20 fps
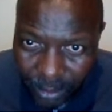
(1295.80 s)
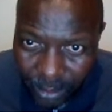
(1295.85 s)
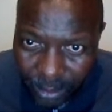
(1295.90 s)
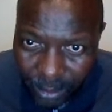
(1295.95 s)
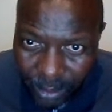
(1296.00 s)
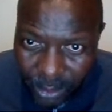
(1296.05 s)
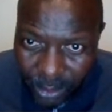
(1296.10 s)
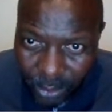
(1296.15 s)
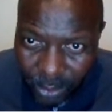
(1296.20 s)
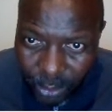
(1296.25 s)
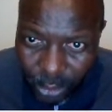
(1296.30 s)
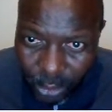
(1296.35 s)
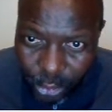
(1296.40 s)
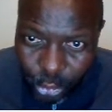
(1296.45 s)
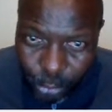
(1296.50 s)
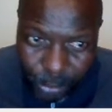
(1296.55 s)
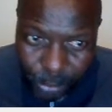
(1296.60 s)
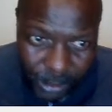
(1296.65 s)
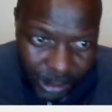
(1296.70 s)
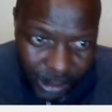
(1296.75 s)
It's going to
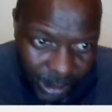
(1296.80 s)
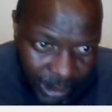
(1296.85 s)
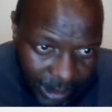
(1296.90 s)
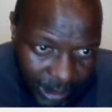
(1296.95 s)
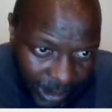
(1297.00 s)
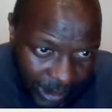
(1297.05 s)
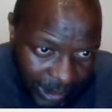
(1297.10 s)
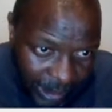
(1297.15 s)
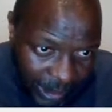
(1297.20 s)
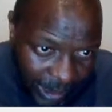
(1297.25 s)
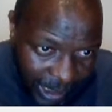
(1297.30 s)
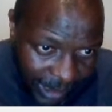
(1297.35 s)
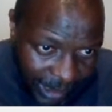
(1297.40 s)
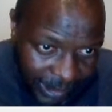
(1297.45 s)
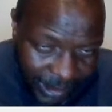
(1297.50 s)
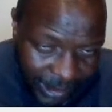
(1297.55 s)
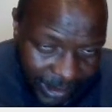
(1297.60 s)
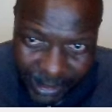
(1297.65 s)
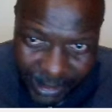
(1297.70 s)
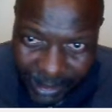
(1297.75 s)
be that
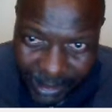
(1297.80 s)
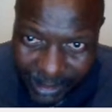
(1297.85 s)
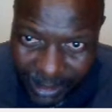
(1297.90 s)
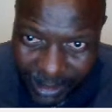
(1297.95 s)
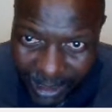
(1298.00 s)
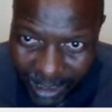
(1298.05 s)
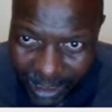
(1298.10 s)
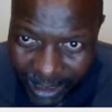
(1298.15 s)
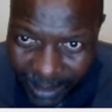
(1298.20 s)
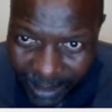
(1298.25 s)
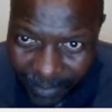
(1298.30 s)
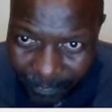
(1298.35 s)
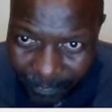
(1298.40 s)
resistor R